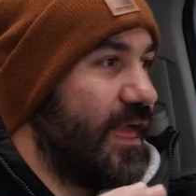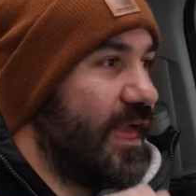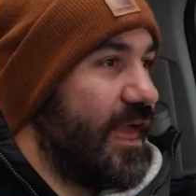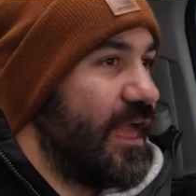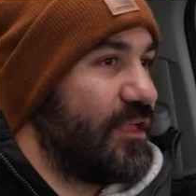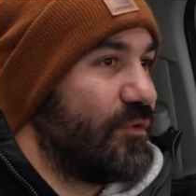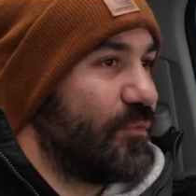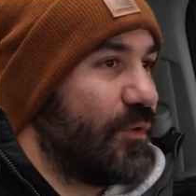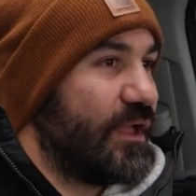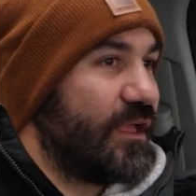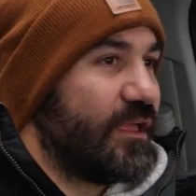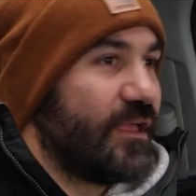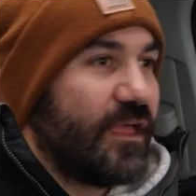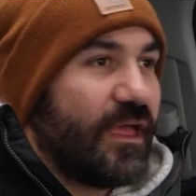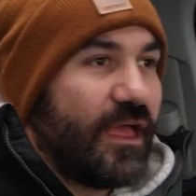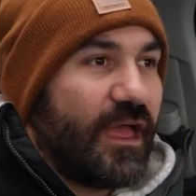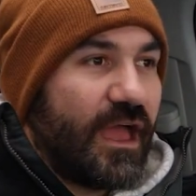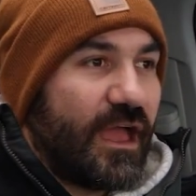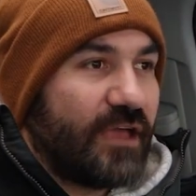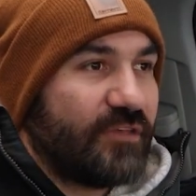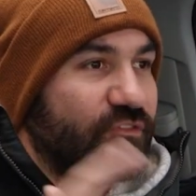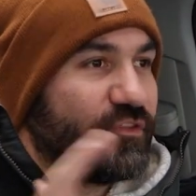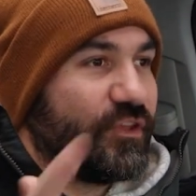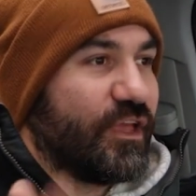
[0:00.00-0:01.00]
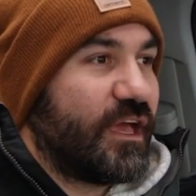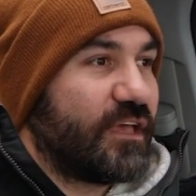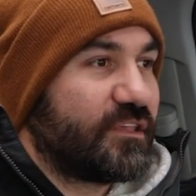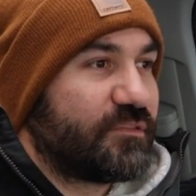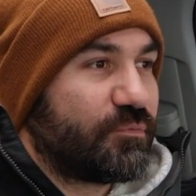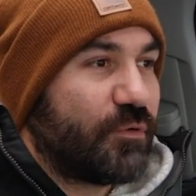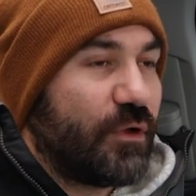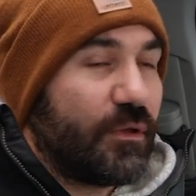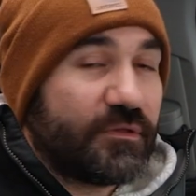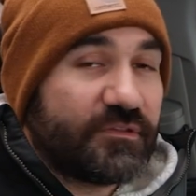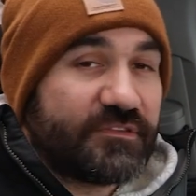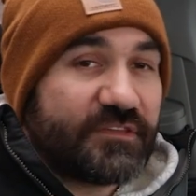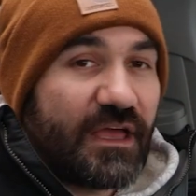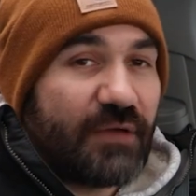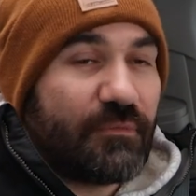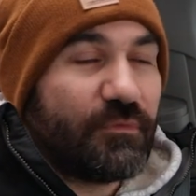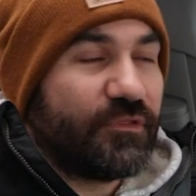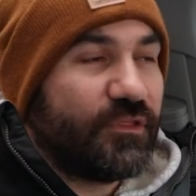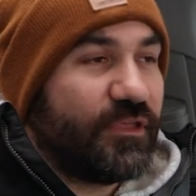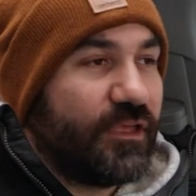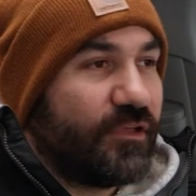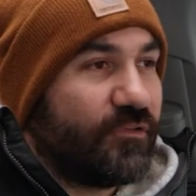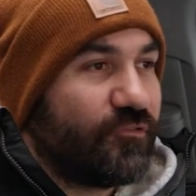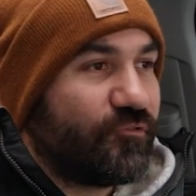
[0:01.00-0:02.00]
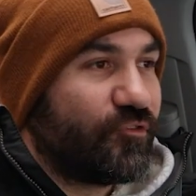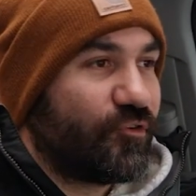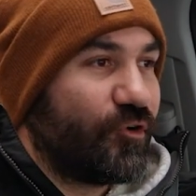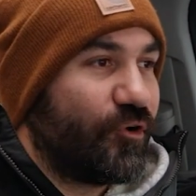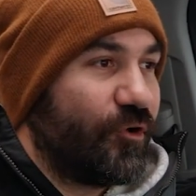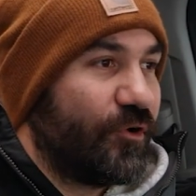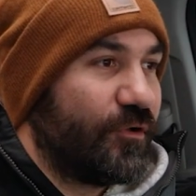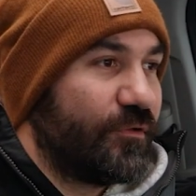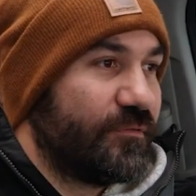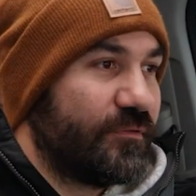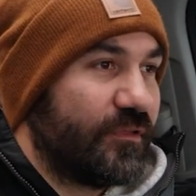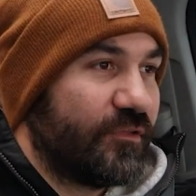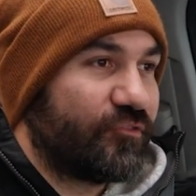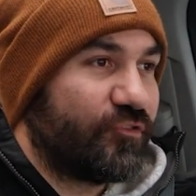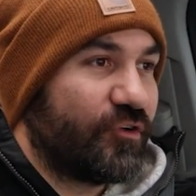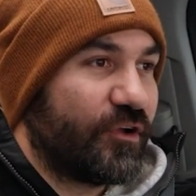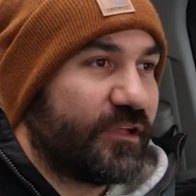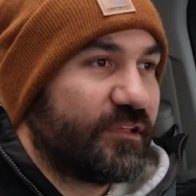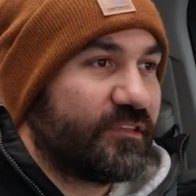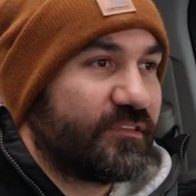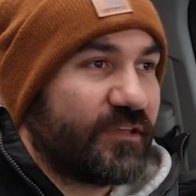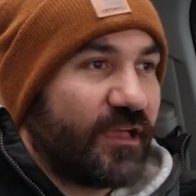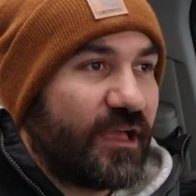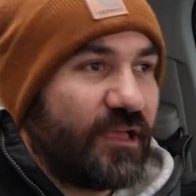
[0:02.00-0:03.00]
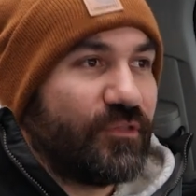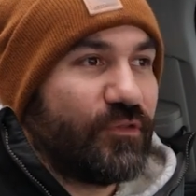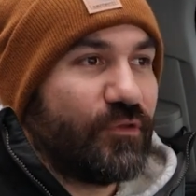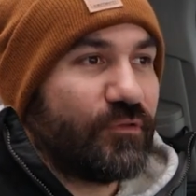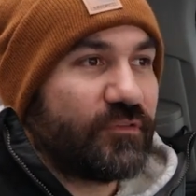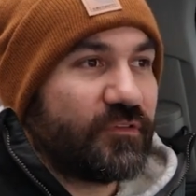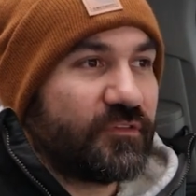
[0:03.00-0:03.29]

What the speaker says: Anyway, as you guys probably saw with the intro, the truck has got new